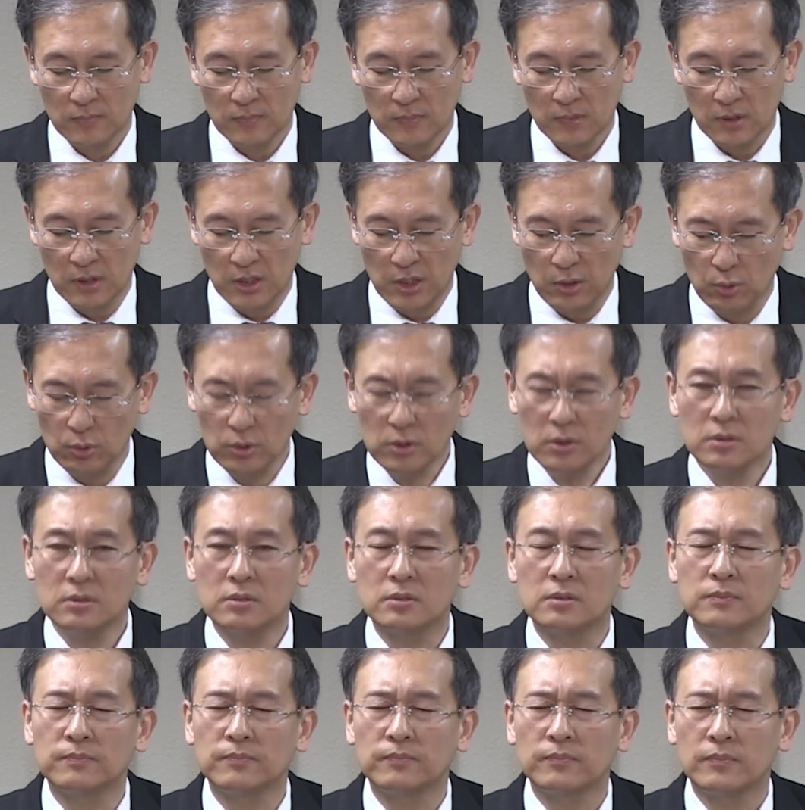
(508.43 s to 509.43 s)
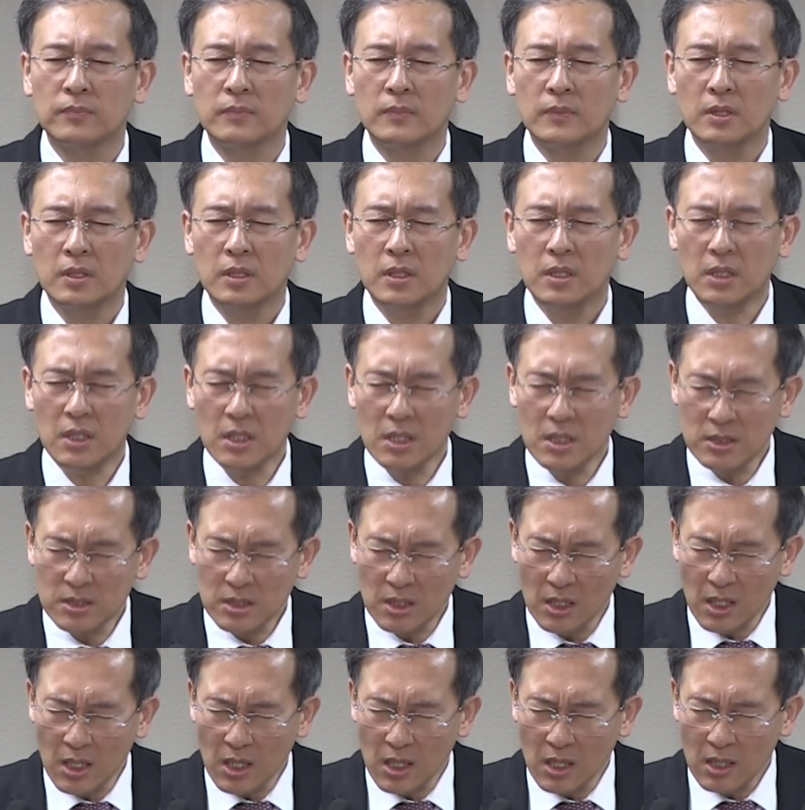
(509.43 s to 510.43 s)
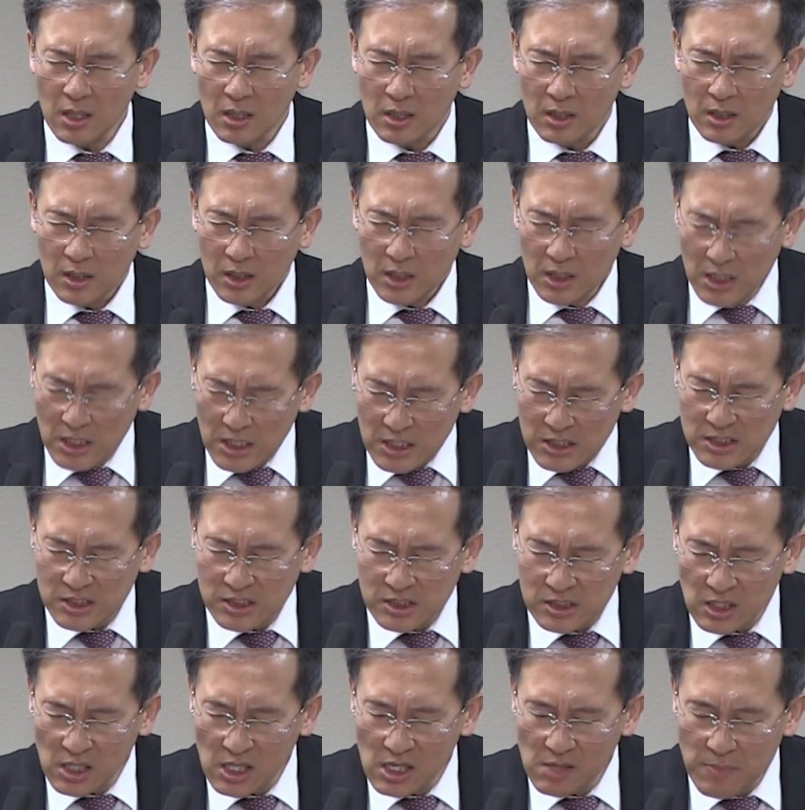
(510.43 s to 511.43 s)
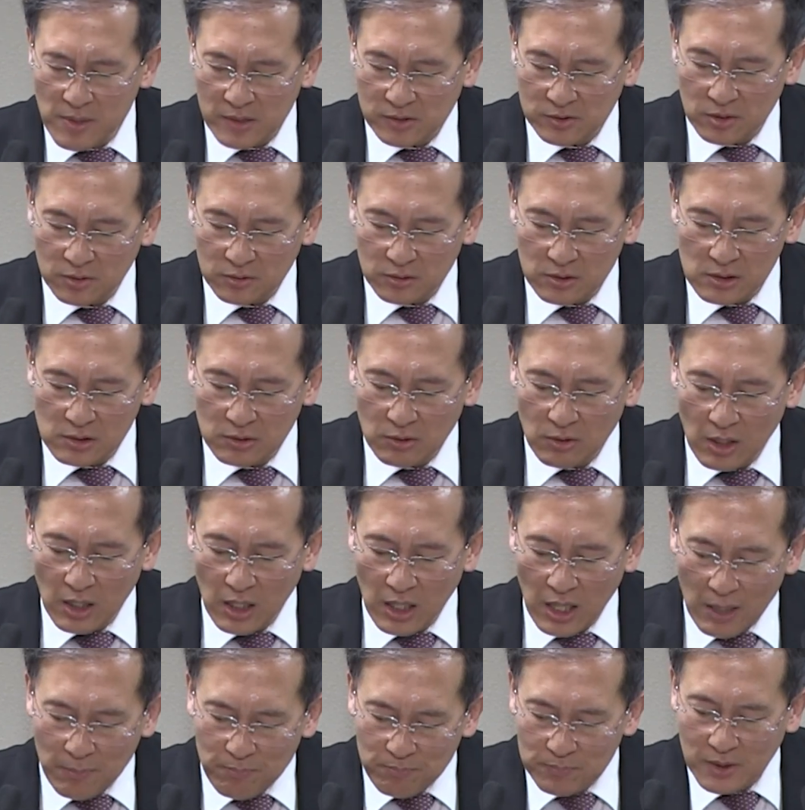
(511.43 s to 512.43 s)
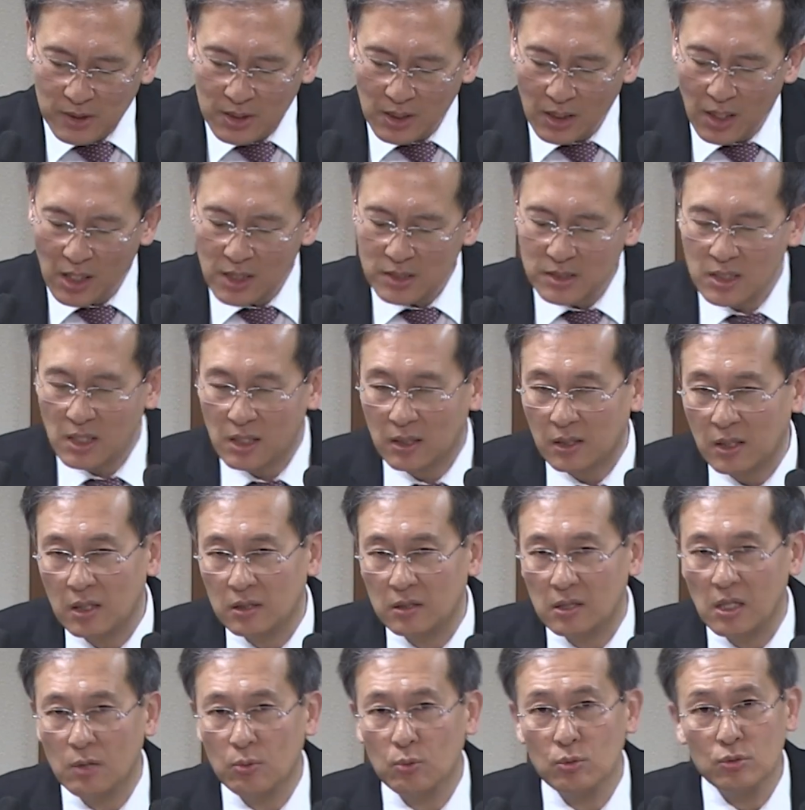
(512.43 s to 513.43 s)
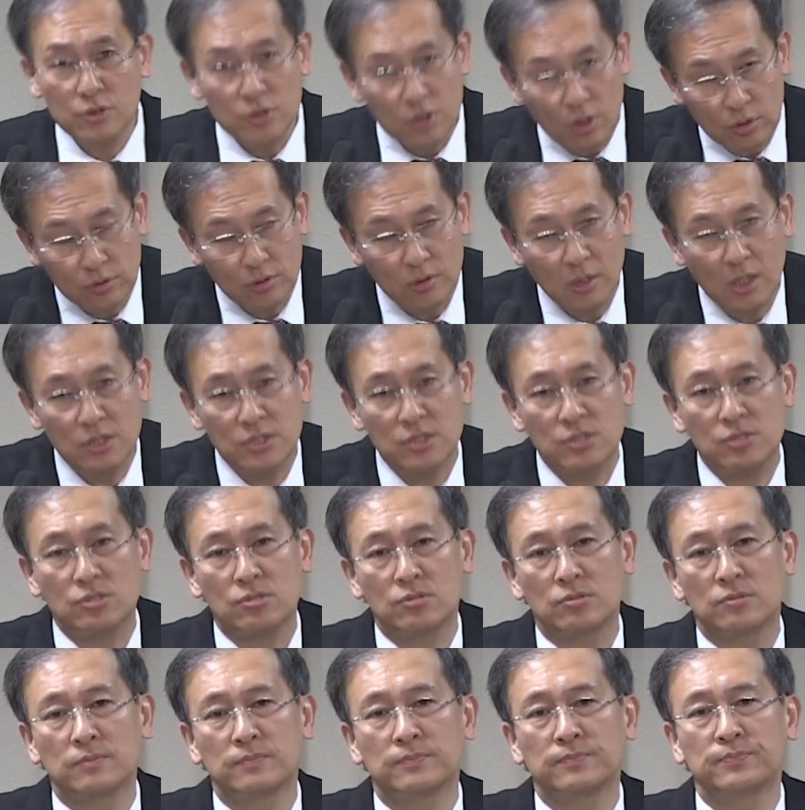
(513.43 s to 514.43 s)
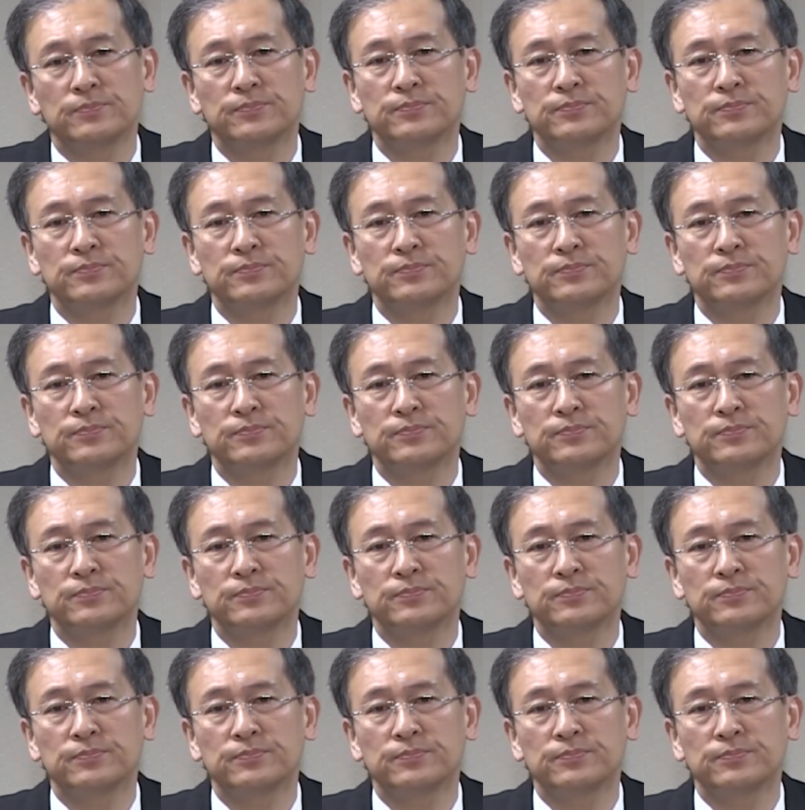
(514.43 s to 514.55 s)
So God declared that he would no longer go with the Israelites.